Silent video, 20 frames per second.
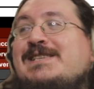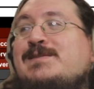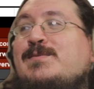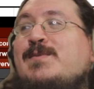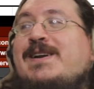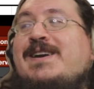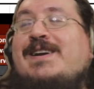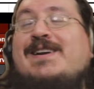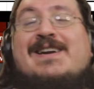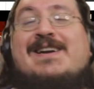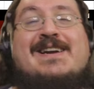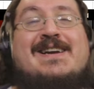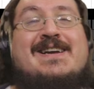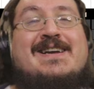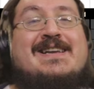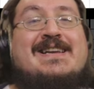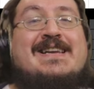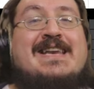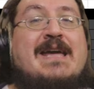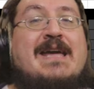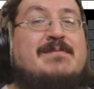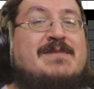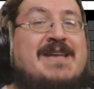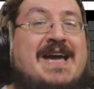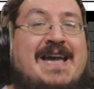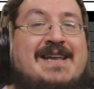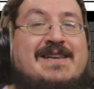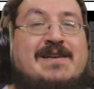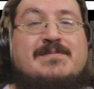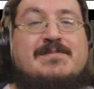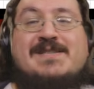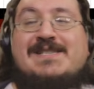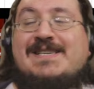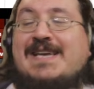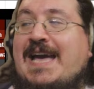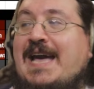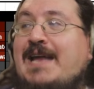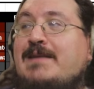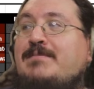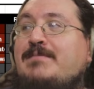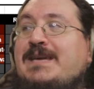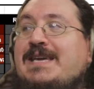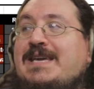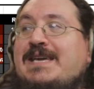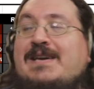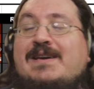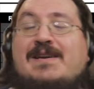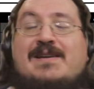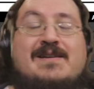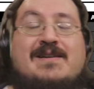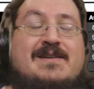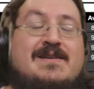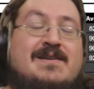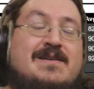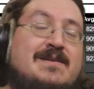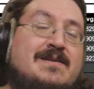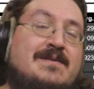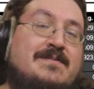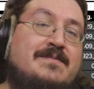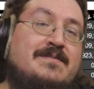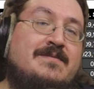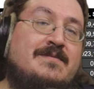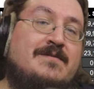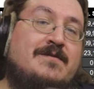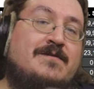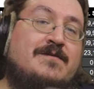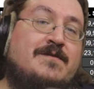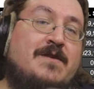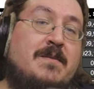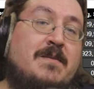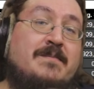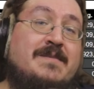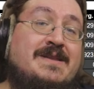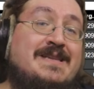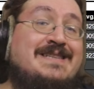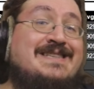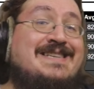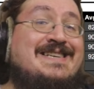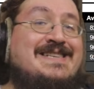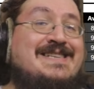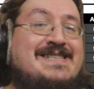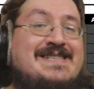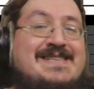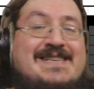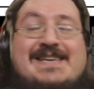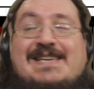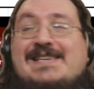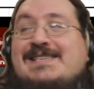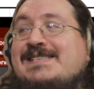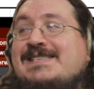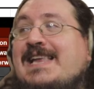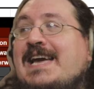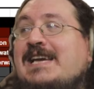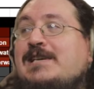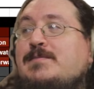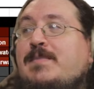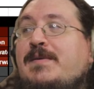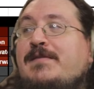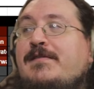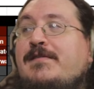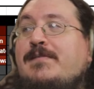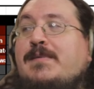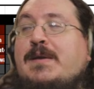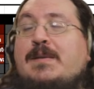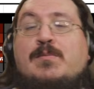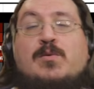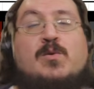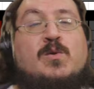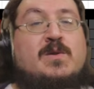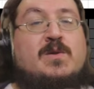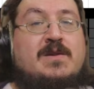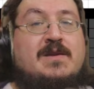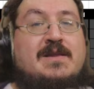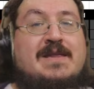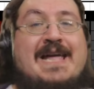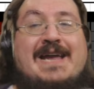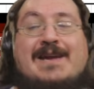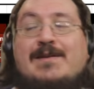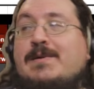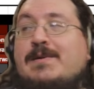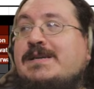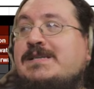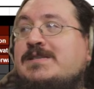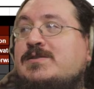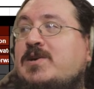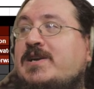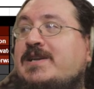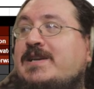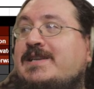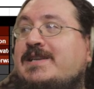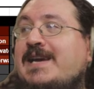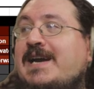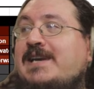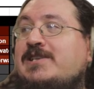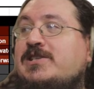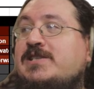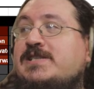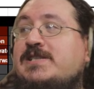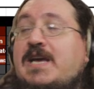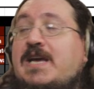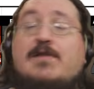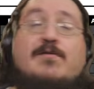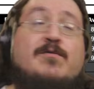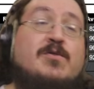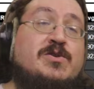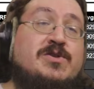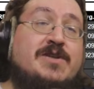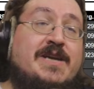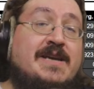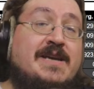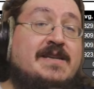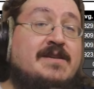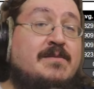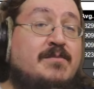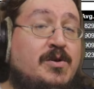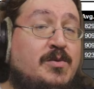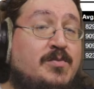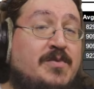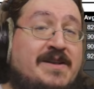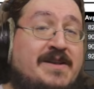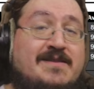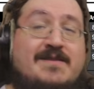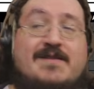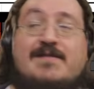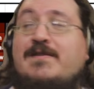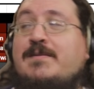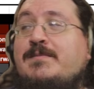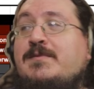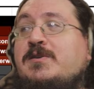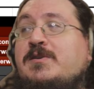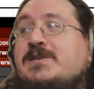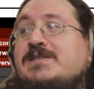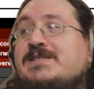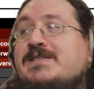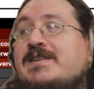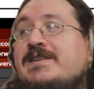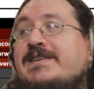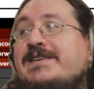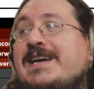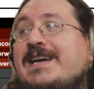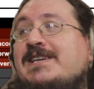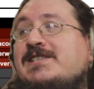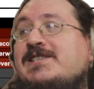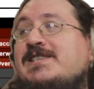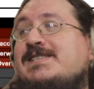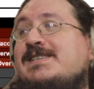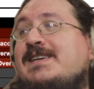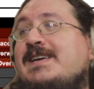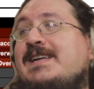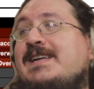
where named items can be from the DZ/PvP pool, like reconstructed caches, and of course you can get the blueprint from reconstructed caches.